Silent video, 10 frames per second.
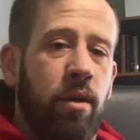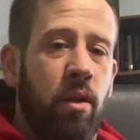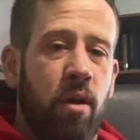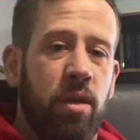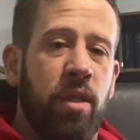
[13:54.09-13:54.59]
The
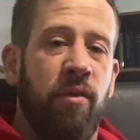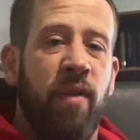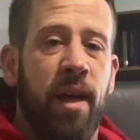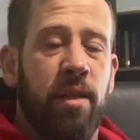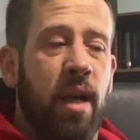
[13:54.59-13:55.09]
largest
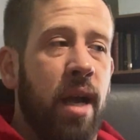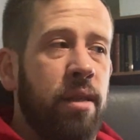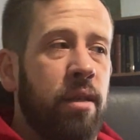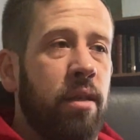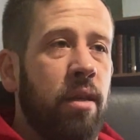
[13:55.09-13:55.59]
effect
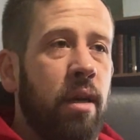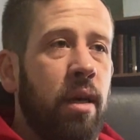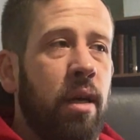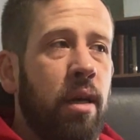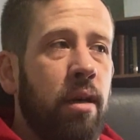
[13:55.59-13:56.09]
size,
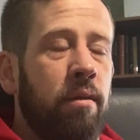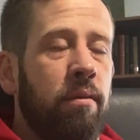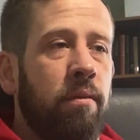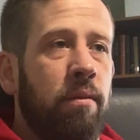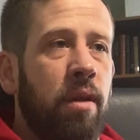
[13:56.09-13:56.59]

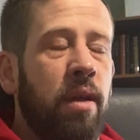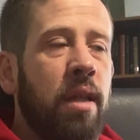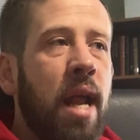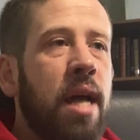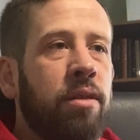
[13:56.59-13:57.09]
the thing
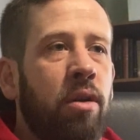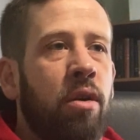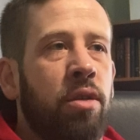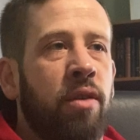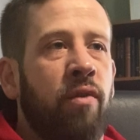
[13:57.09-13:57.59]
that has the
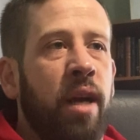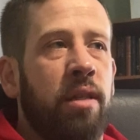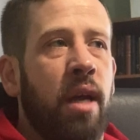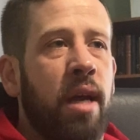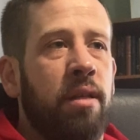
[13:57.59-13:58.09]
largest effect
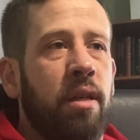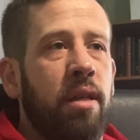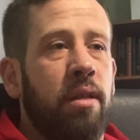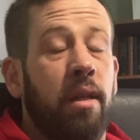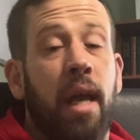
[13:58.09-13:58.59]
size
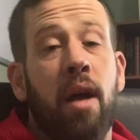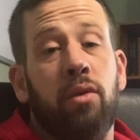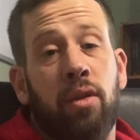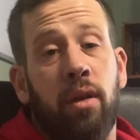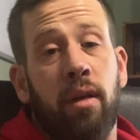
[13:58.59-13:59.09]
is the
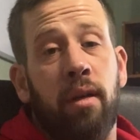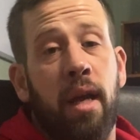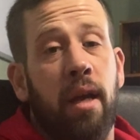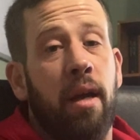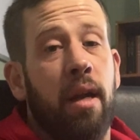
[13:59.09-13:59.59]
counselor
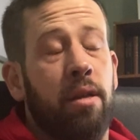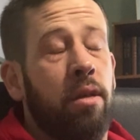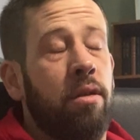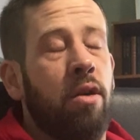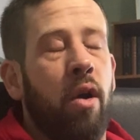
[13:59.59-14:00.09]
at a
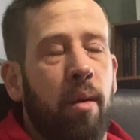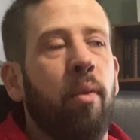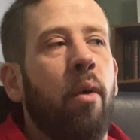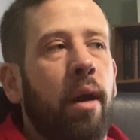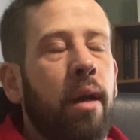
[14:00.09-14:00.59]
starting point,